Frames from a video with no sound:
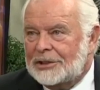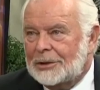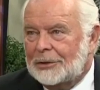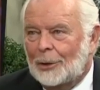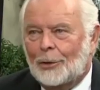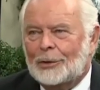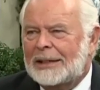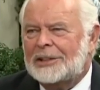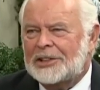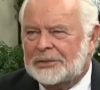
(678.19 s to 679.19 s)
And so the whole
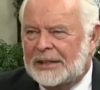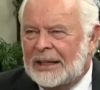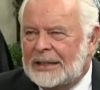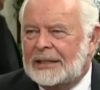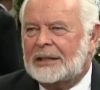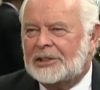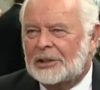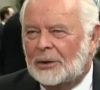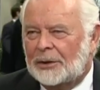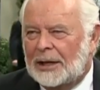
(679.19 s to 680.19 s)
industry tends
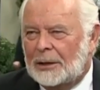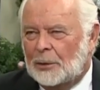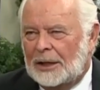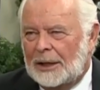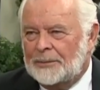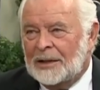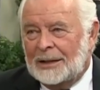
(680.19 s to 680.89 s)
to go that way.